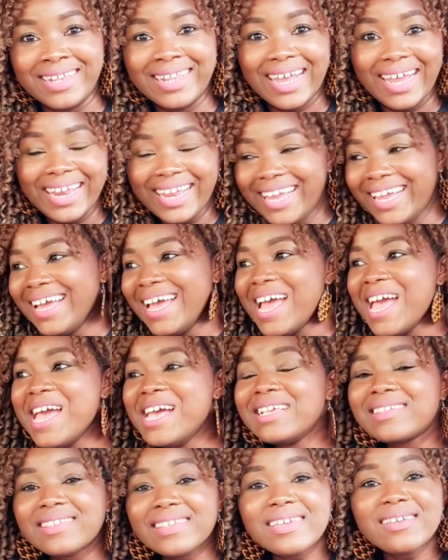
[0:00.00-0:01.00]
Like,
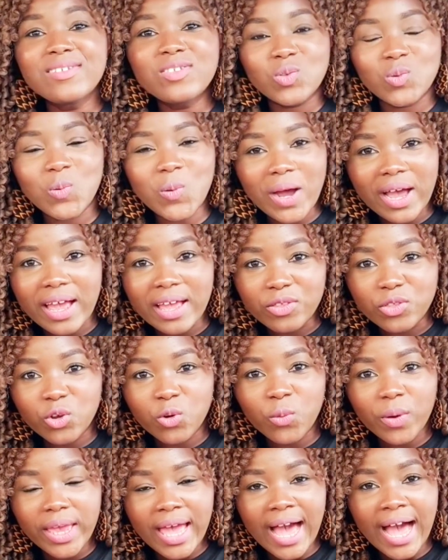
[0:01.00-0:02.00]
since when do
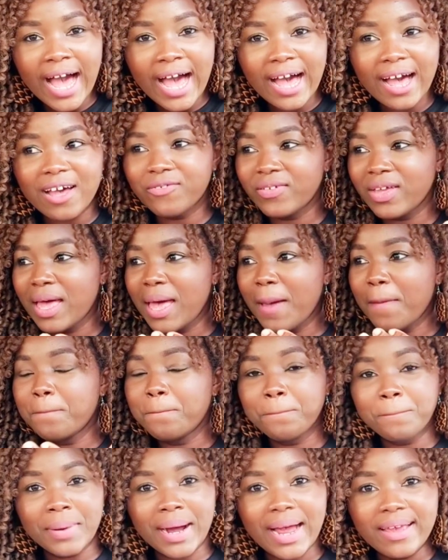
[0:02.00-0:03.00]
we have
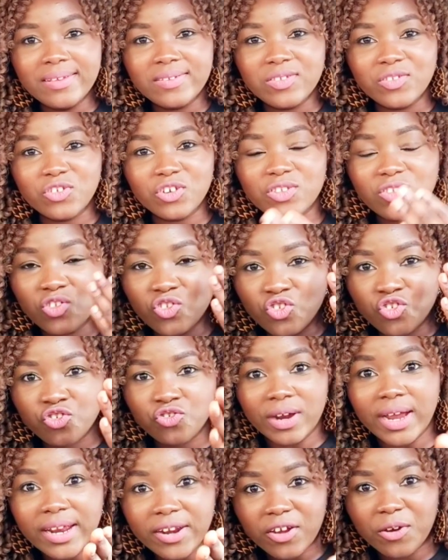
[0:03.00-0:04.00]
mice just
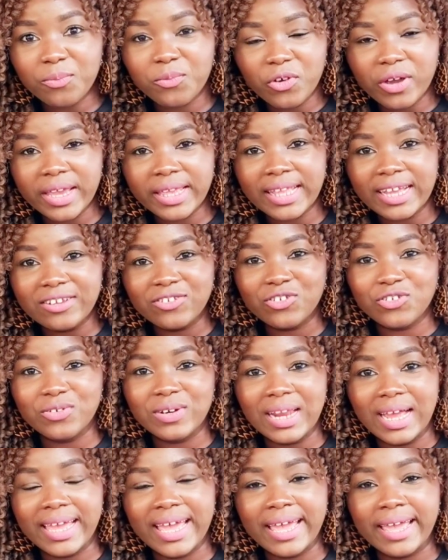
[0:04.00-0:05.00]
straight up looking at you
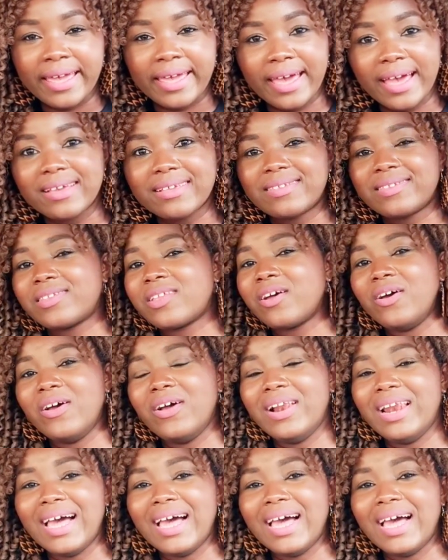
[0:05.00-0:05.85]
like a gangster?